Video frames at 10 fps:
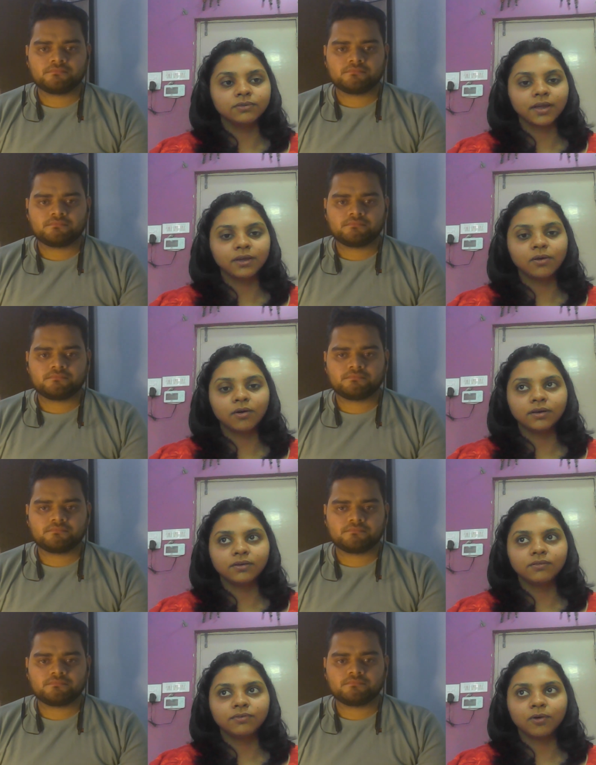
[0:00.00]
Speaker 1: I got
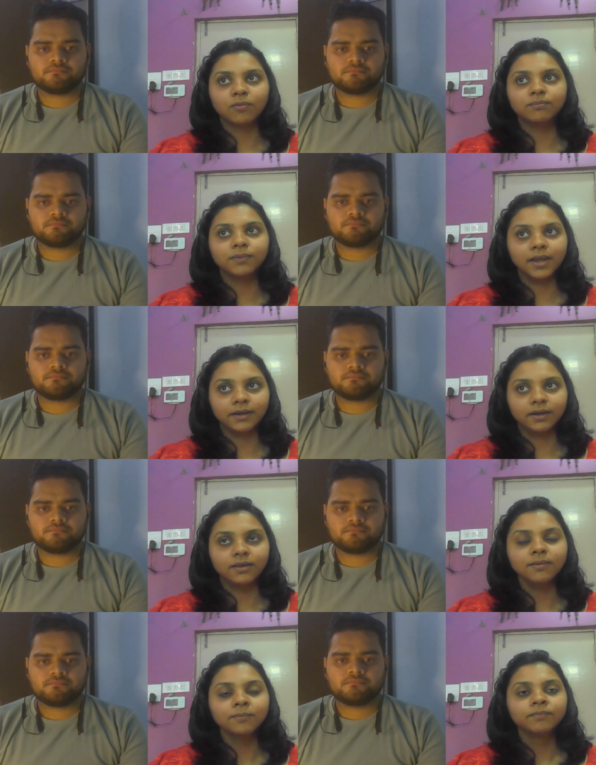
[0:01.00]
from LinkedIn.
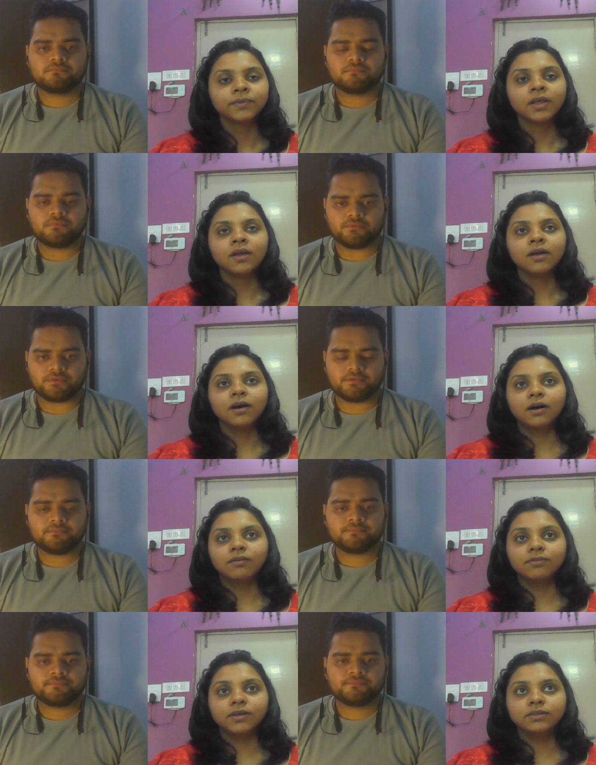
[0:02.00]
Okay. Uh,
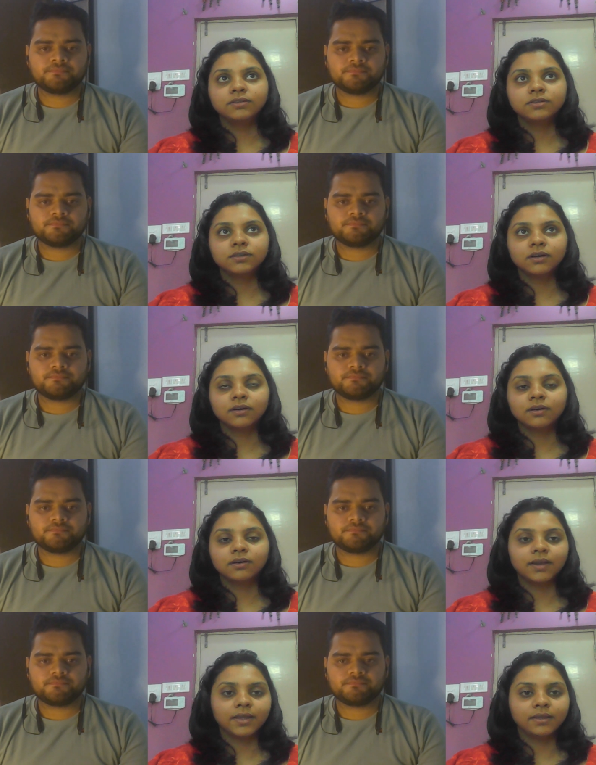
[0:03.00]
which
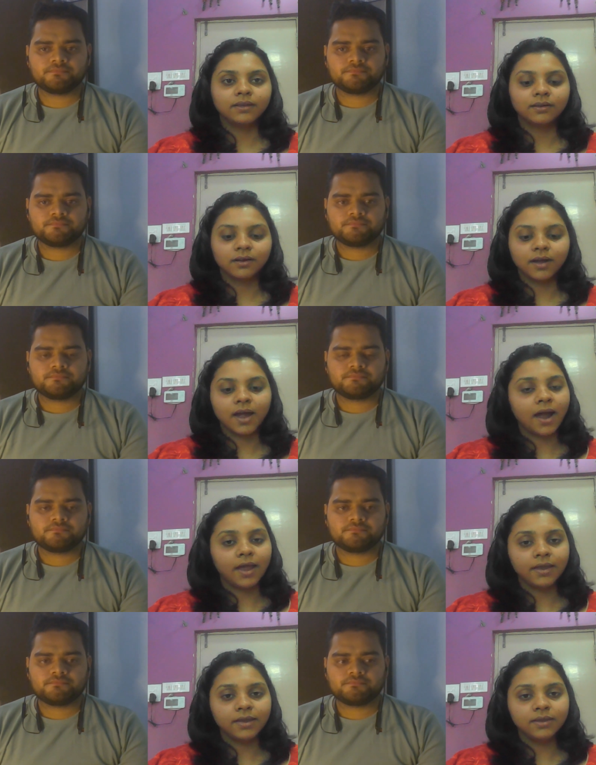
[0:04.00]
like I
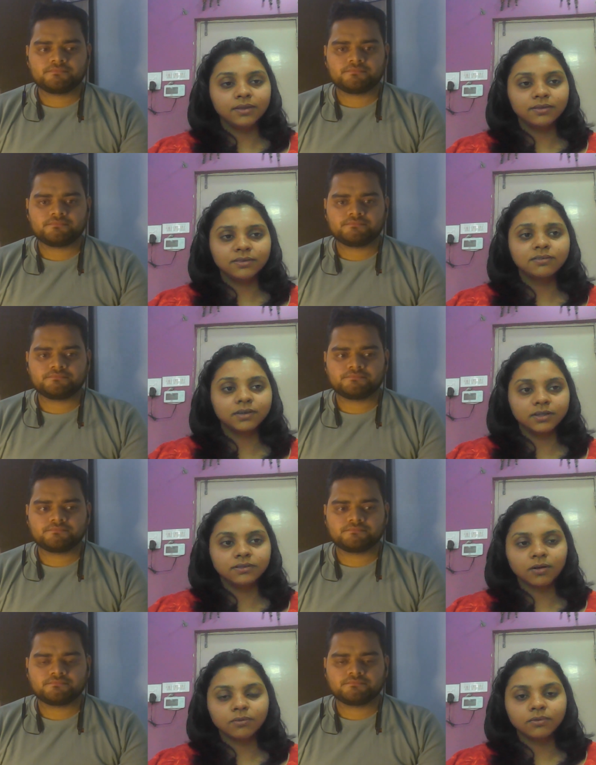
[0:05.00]
just reach
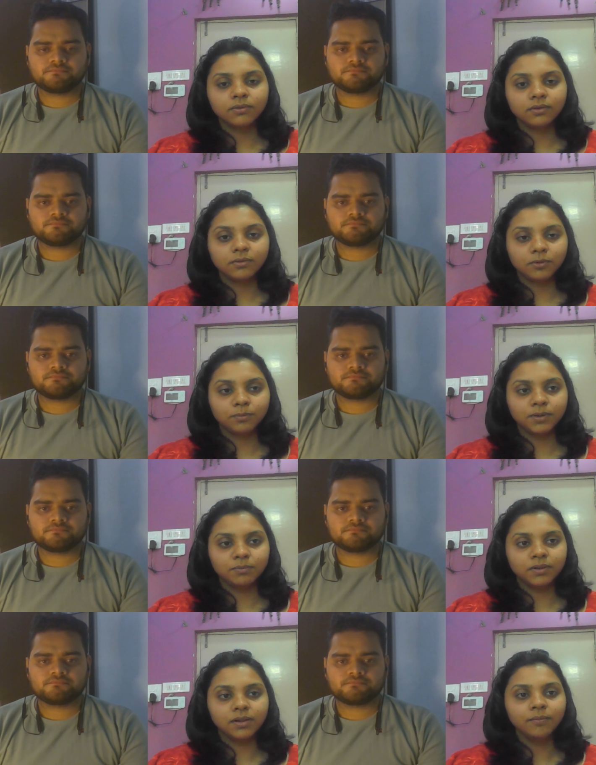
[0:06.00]
out to
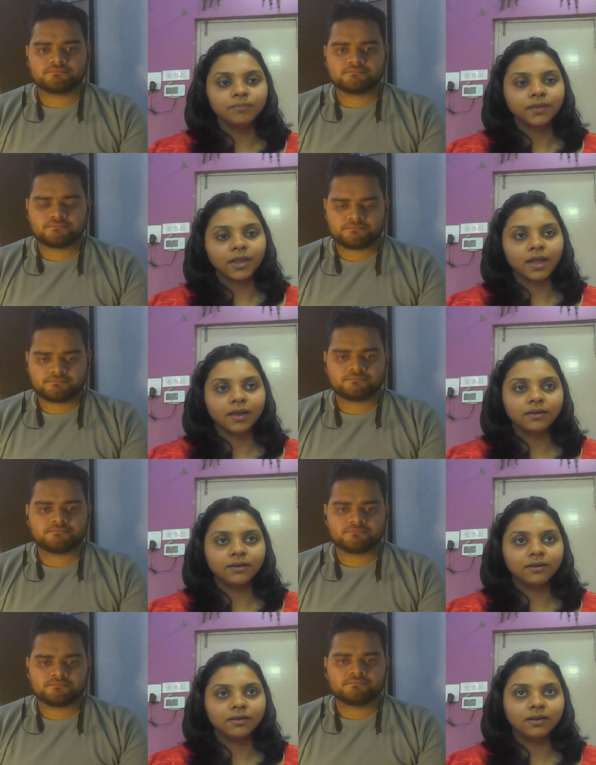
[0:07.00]
people,
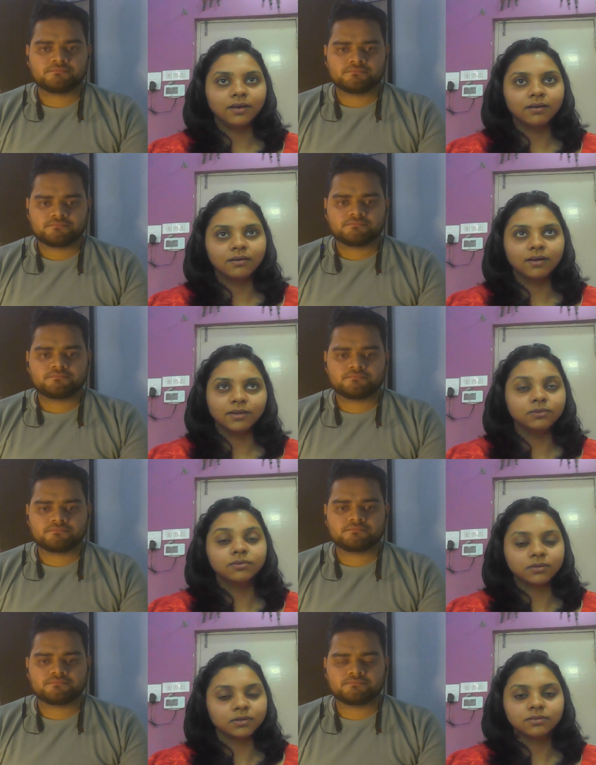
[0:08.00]
and uh, I used to
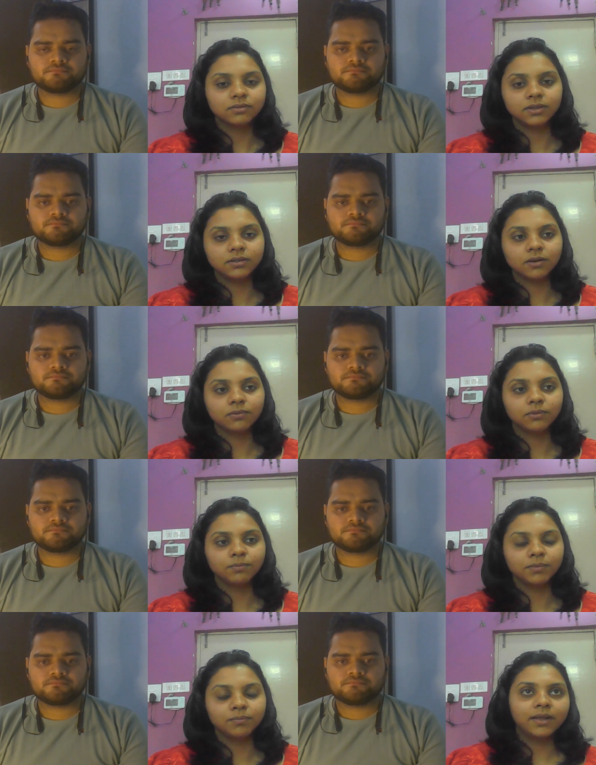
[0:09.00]
just reach out to
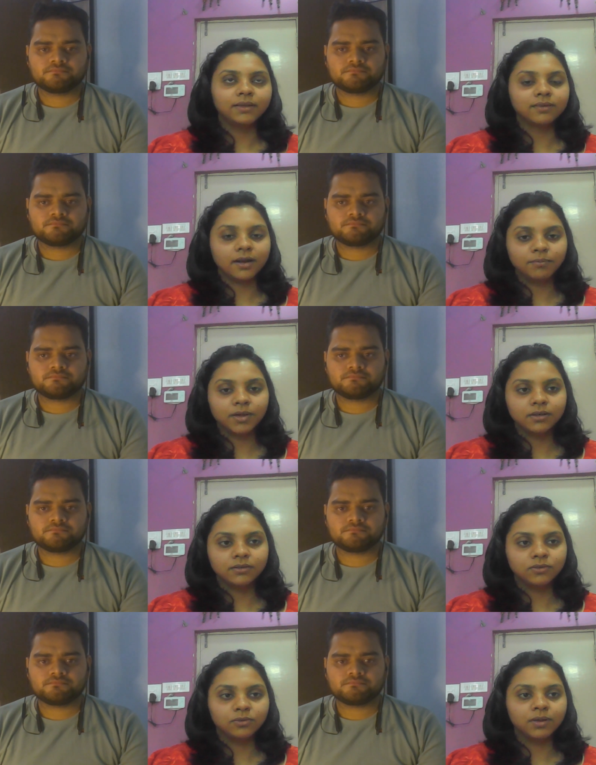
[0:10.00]
people, send my
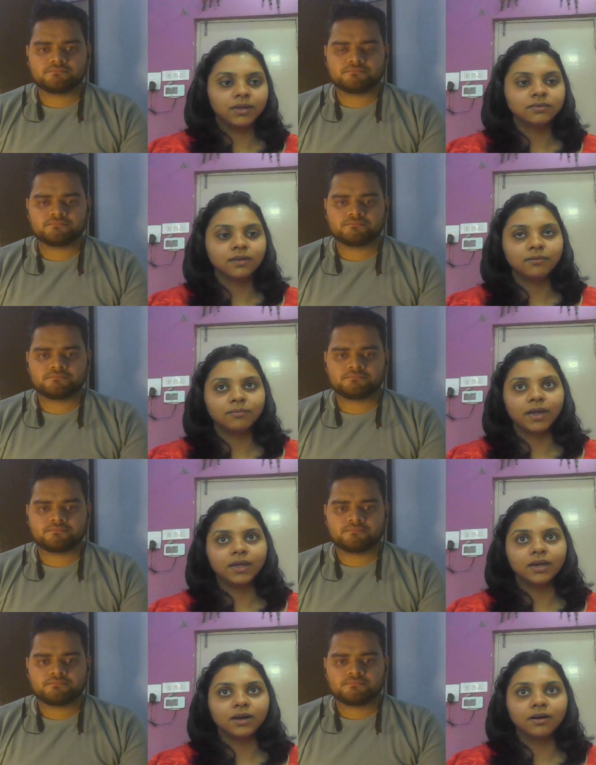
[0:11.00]
resume, send my
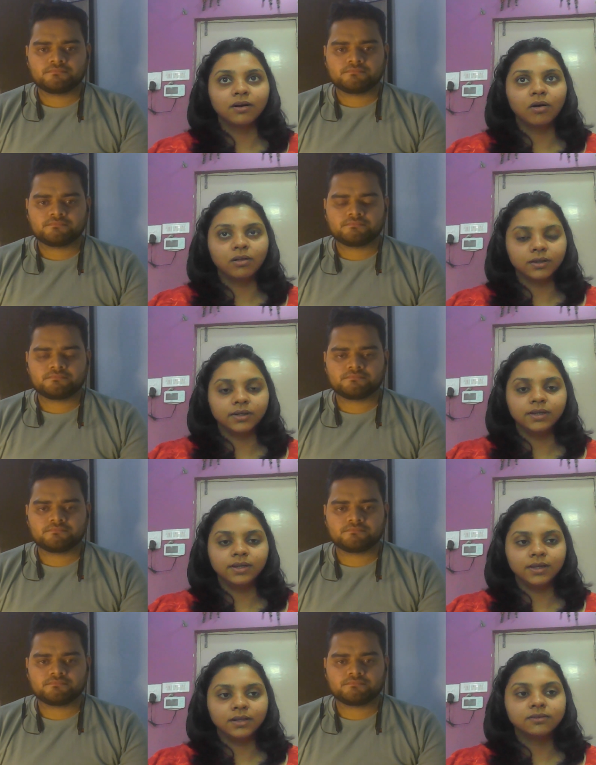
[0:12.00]
uh, all the
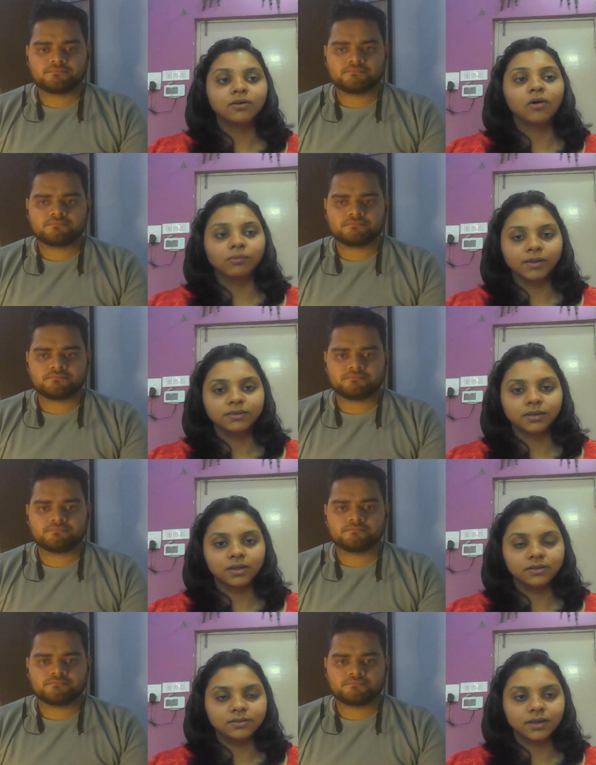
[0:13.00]
details, all my
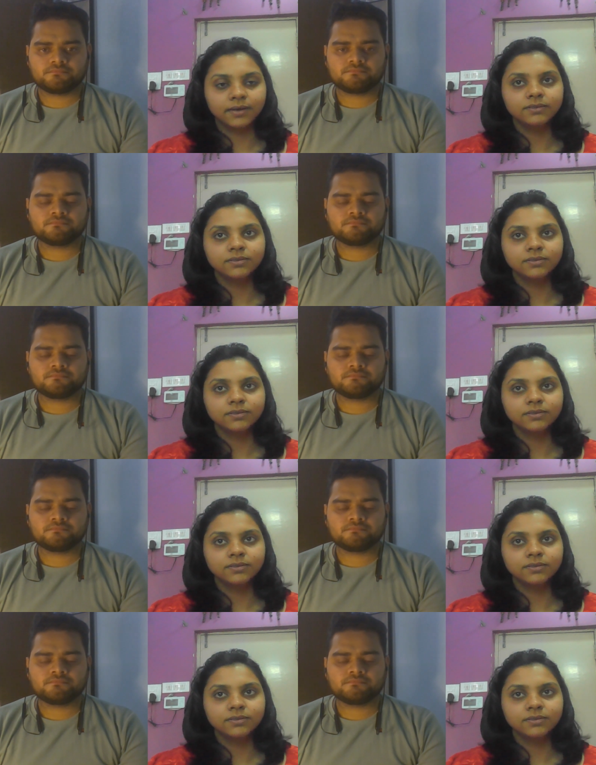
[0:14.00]
skill sets.